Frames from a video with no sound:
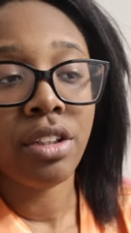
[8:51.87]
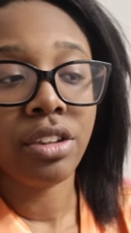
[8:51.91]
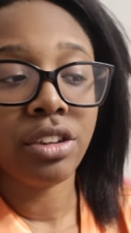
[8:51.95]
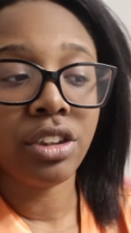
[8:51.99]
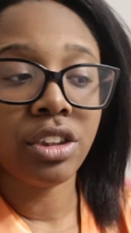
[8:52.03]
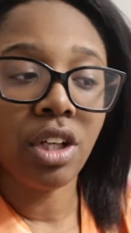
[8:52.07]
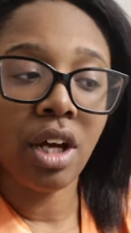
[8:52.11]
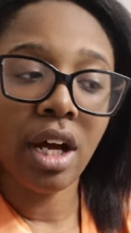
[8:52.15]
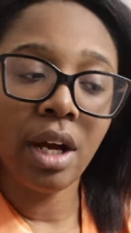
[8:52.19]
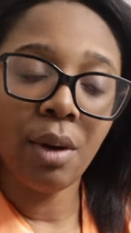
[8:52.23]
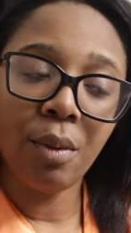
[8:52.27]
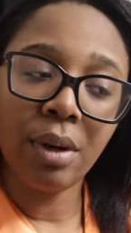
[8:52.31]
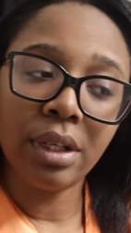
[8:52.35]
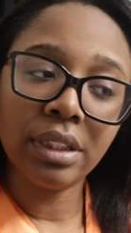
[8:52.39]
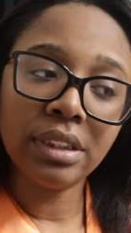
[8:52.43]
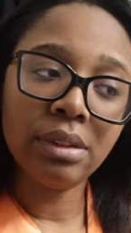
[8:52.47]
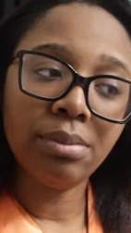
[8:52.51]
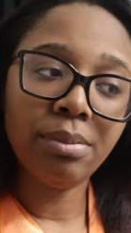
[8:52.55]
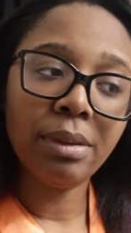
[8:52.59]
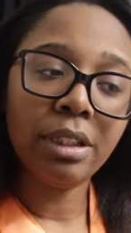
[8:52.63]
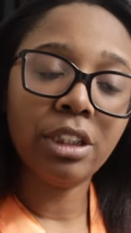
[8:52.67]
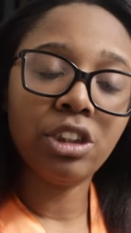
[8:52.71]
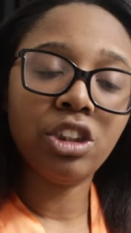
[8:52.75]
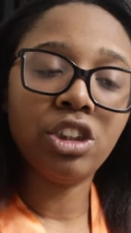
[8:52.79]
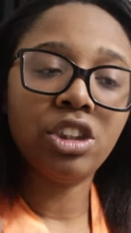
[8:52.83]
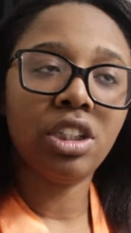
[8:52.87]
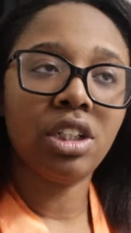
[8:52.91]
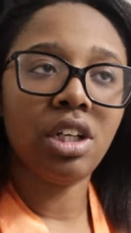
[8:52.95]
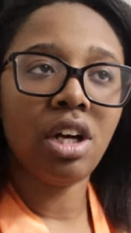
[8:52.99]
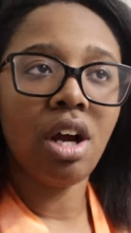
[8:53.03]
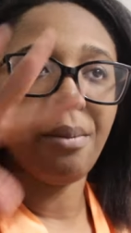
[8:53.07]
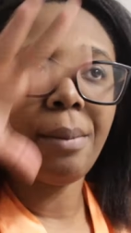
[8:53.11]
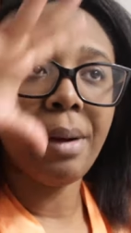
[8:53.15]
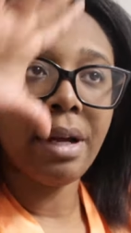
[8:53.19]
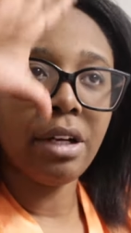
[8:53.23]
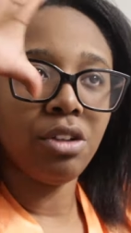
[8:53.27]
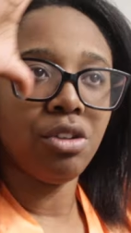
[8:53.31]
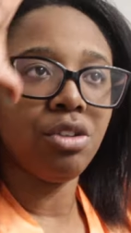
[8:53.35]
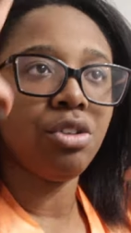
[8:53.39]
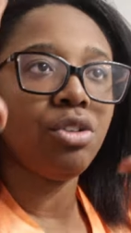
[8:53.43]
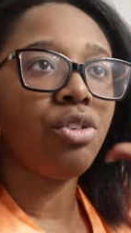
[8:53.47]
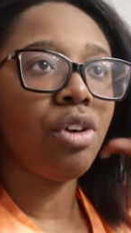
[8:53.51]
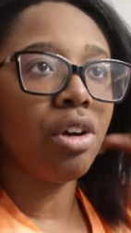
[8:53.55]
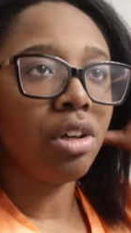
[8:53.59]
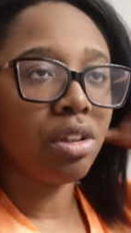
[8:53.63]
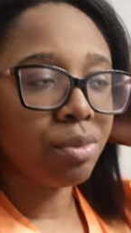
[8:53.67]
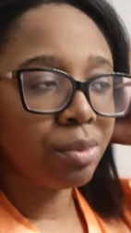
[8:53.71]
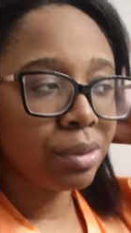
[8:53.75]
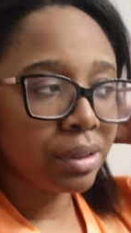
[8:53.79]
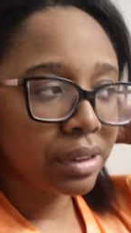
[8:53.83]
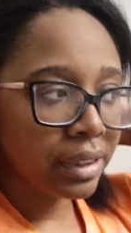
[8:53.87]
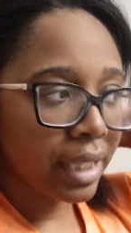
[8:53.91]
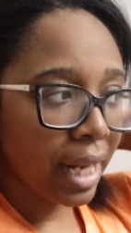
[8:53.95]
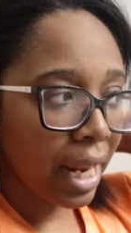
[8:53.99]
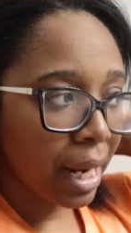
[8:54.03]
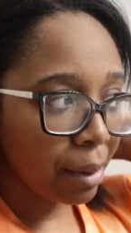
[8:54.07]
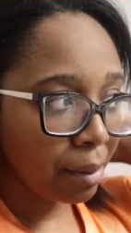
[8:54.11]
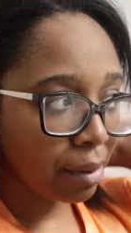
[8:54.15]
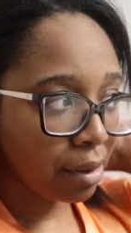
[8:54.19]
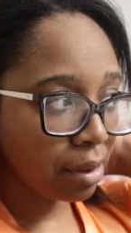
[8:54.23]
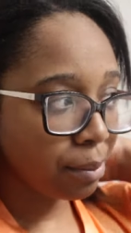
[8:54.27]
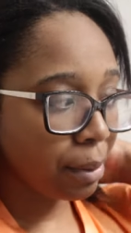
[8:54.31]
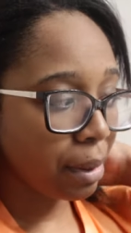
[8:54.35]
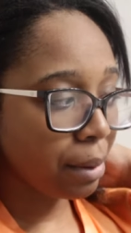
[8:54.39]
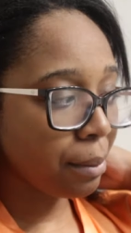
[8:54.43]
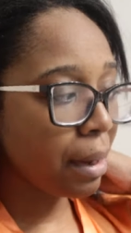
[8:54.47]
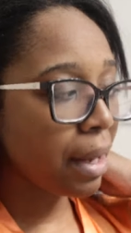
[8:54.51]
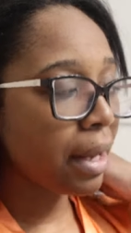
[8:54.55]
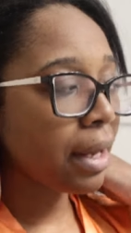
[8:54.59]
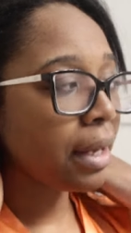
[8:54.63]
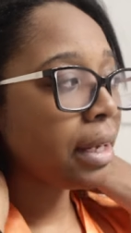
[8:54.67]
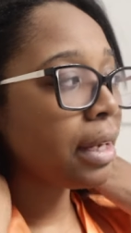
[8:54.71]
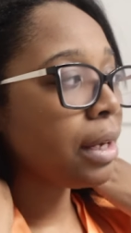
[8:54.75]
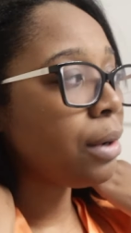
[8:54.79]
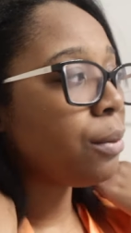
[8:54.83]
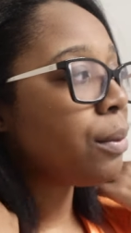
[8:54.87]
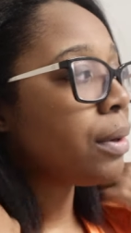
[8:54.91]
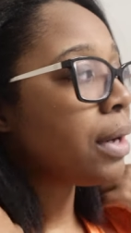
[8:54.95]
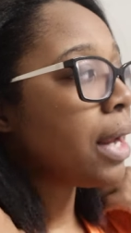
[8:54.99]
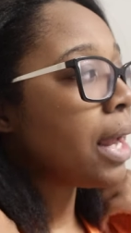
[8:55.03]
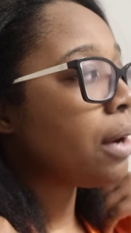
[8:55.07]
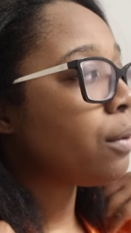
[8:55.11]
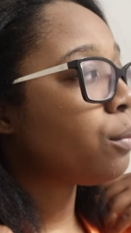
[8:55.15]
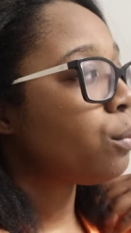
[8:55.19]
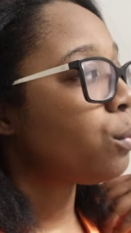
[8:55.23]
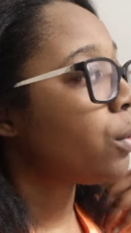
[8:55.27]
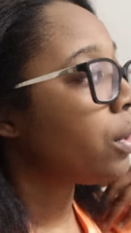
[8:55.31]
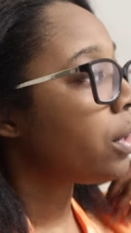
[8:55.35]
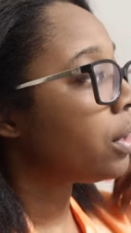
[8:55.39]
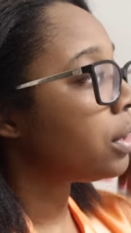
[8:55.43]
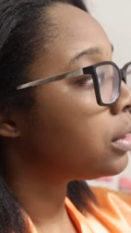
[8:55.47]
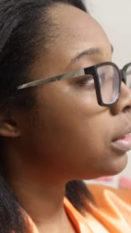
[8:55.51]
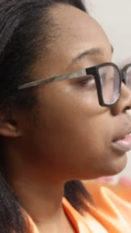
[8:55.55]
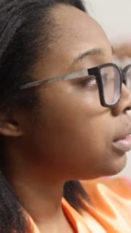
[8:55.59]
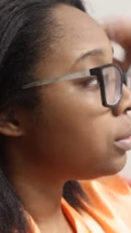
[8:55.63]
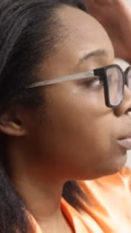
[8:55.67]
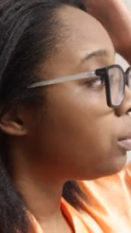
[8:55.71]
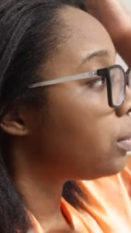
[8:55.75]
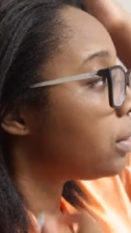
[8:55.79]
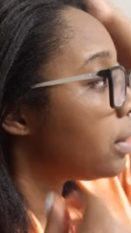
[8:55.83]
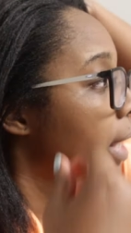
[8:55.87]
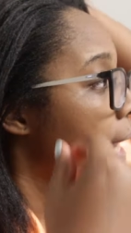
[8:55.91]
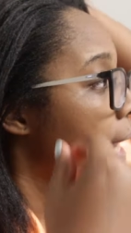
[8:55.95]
So I wanted to make sure all my new growth was tame because baby, it wouldn't have worked with